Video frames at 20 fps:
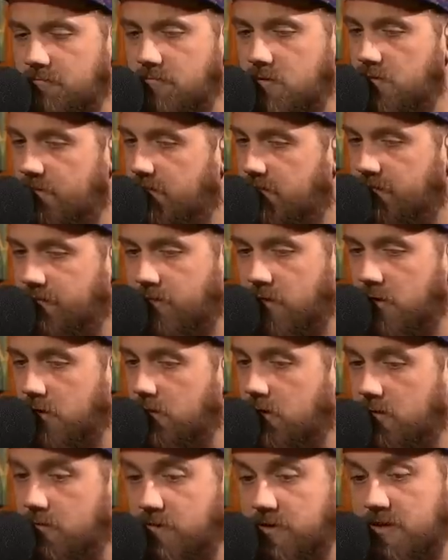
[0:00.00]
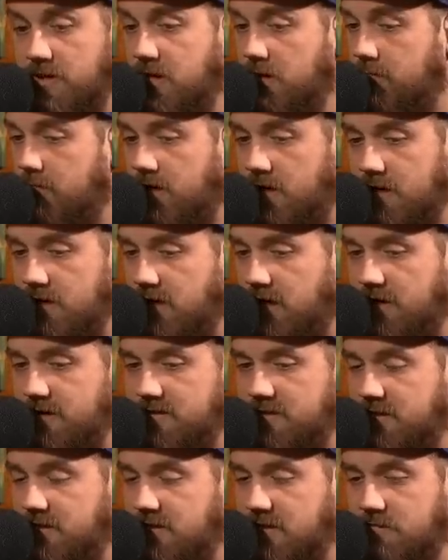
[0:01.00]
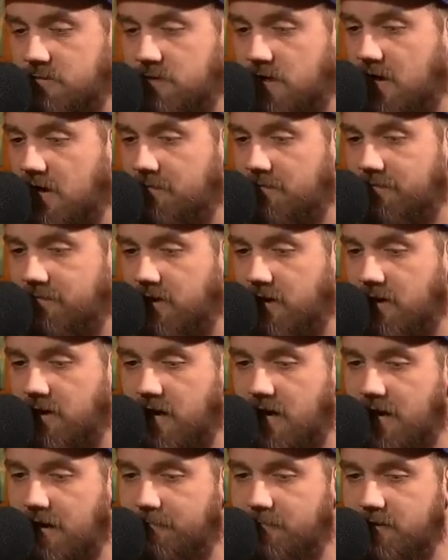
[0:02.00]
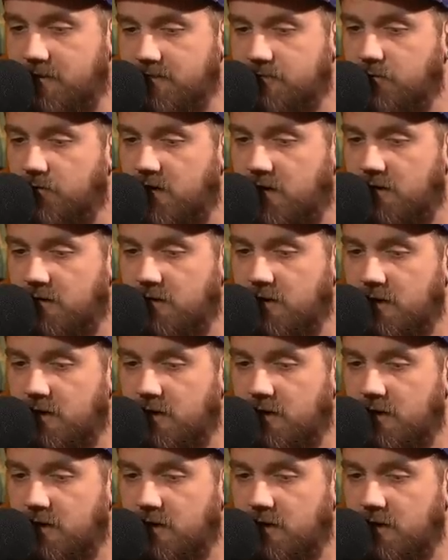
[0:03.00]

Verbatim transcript: moving forward with him on a dynasty team, you got to be very happy as well.